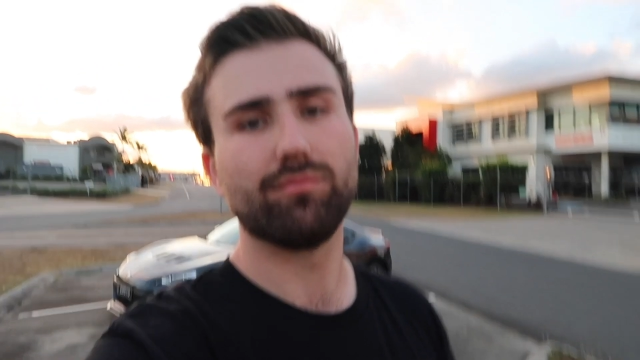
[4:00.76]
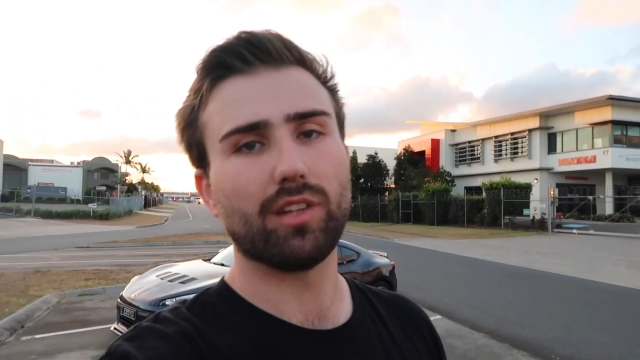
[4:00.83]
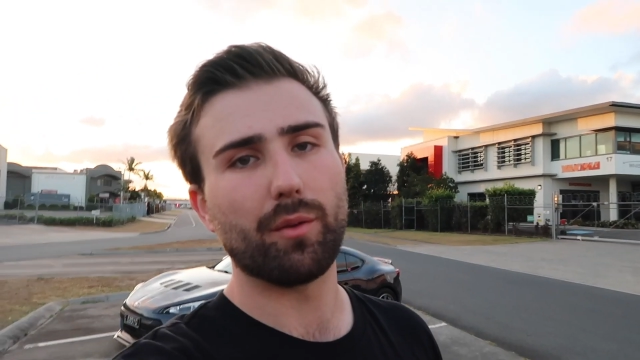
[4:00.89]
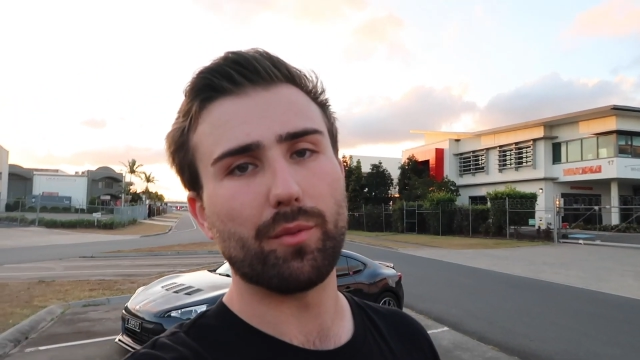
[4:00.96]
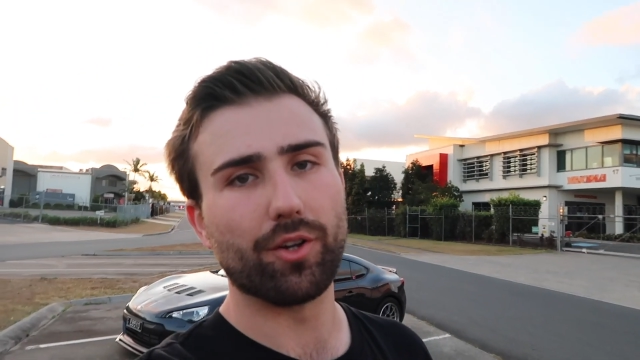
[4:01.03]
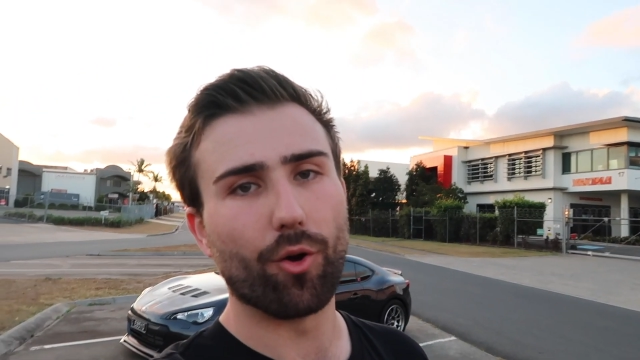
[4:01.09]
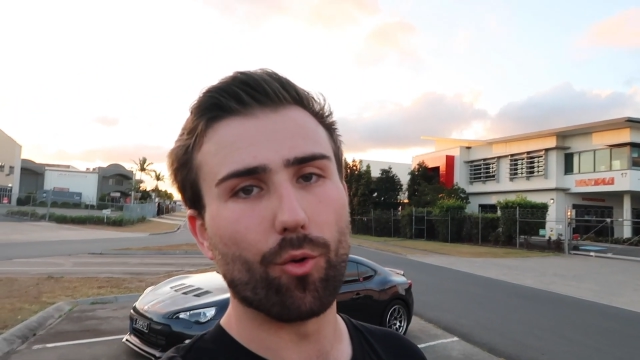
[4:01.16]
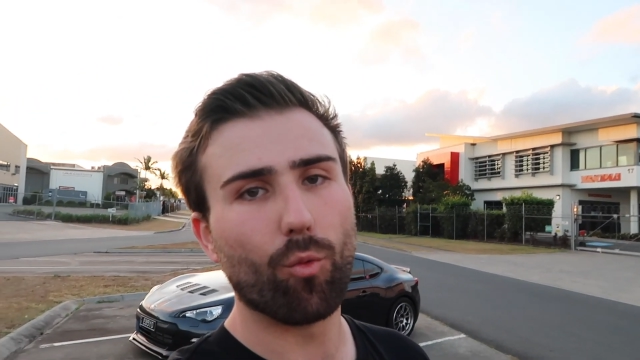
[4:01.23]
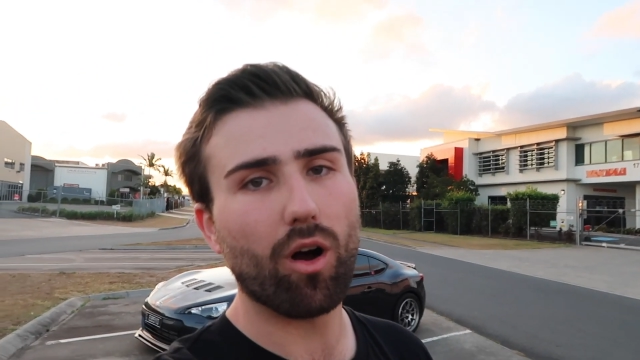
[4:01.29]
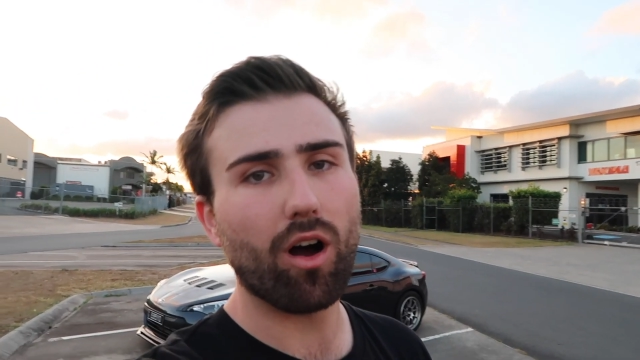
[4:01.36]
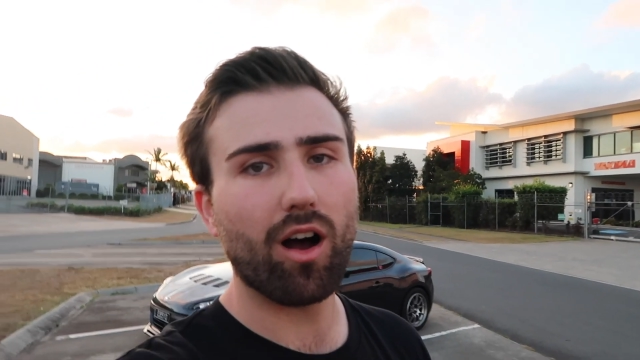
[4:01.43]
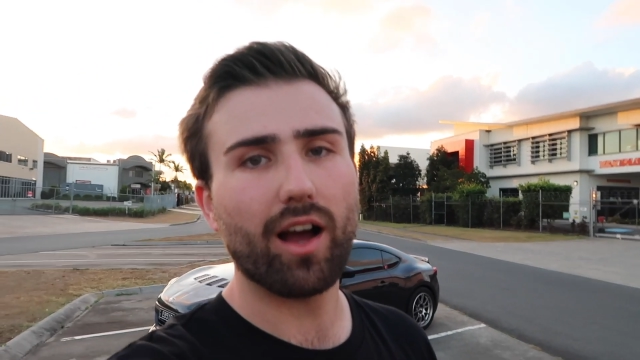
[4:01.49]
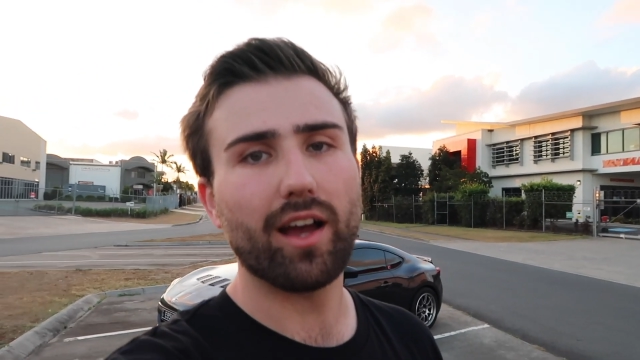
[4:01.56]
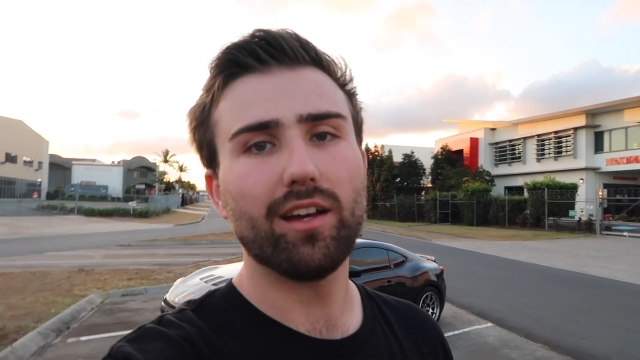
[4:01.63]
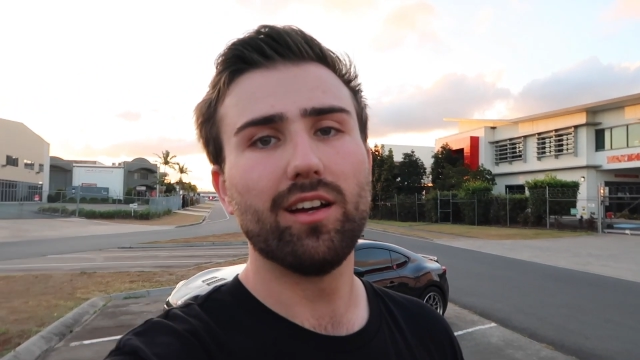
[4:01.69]
let me know
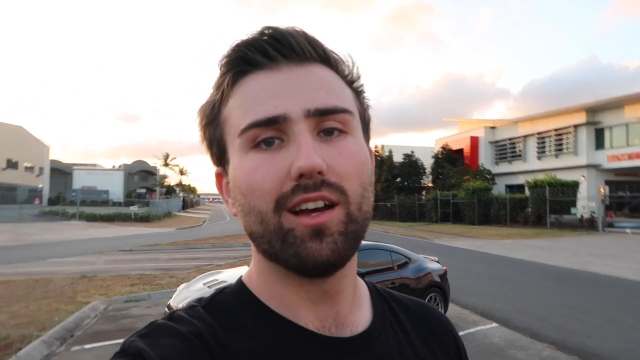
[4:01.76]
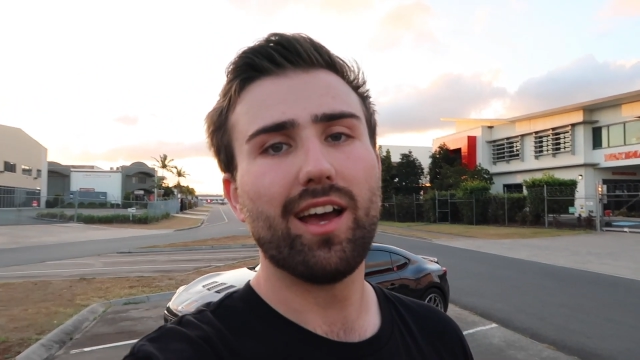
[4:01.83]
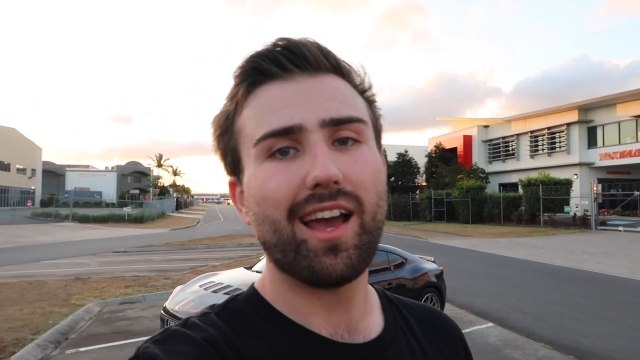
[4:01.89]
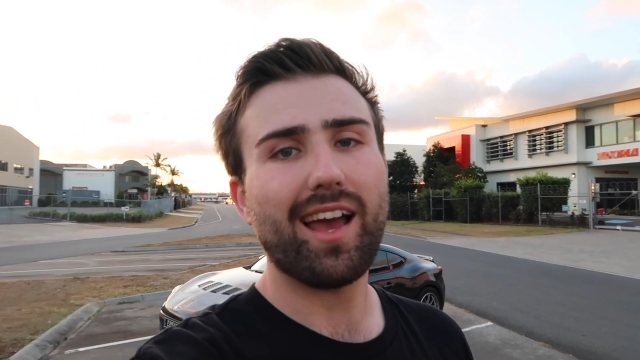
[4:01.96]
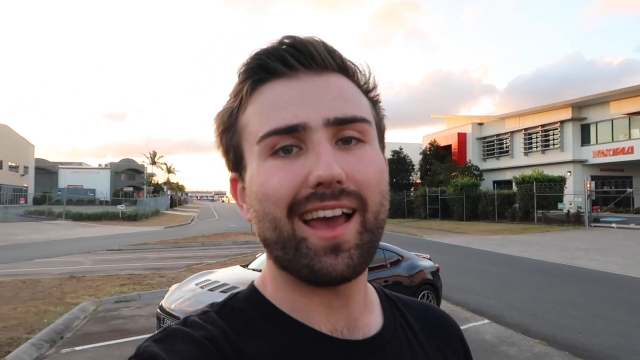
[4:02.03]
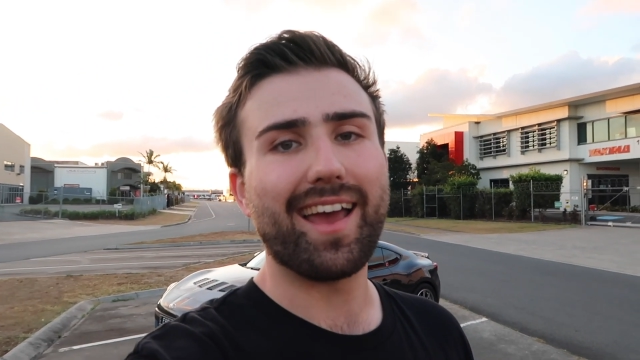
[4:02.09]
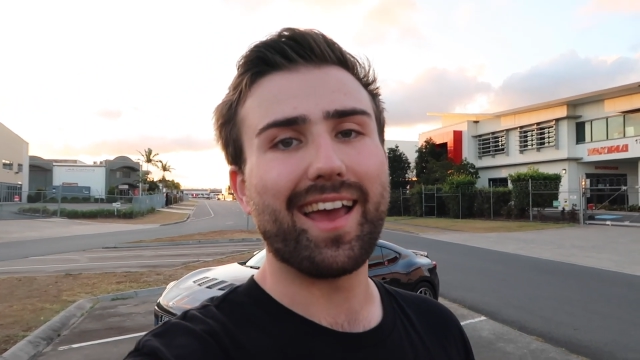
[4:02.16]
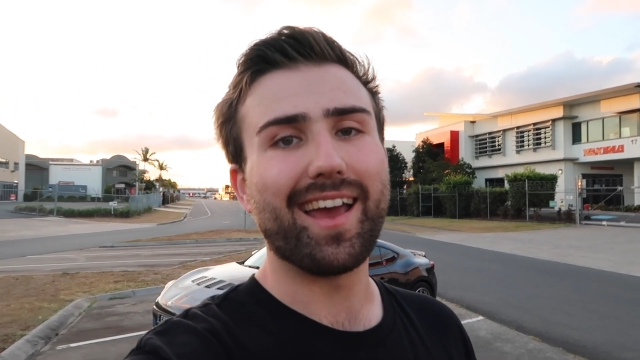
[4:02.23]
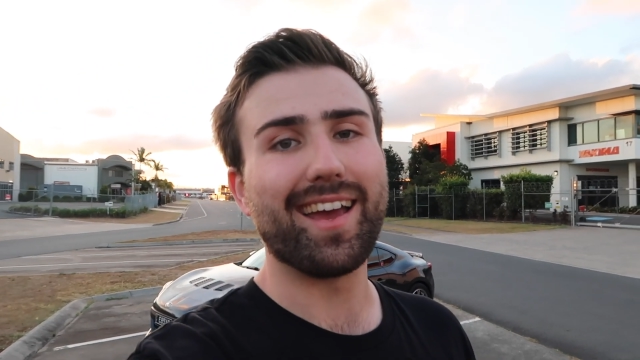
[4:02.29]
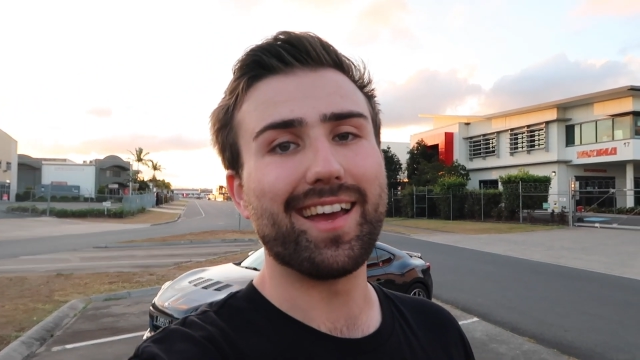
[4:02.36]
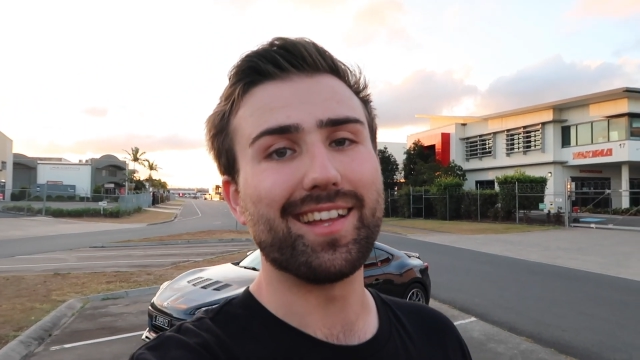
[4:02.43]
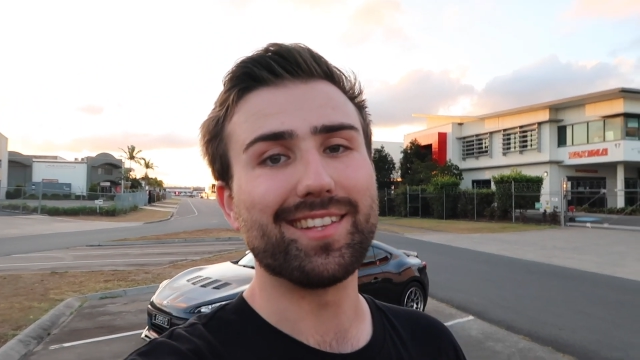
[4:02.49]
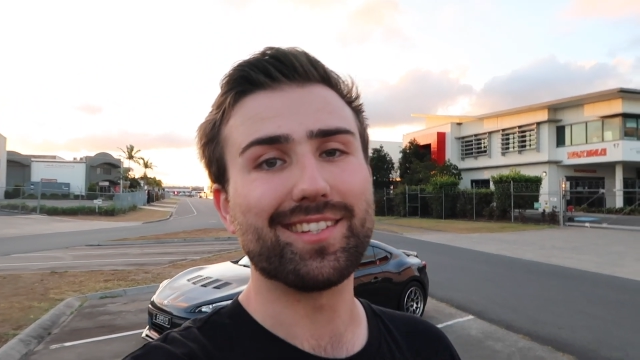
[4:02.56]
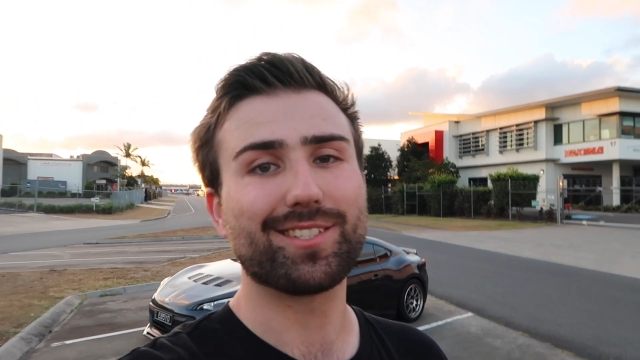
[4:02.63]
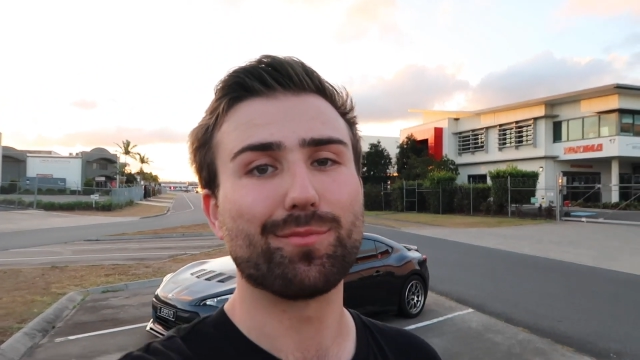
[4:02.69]
why, and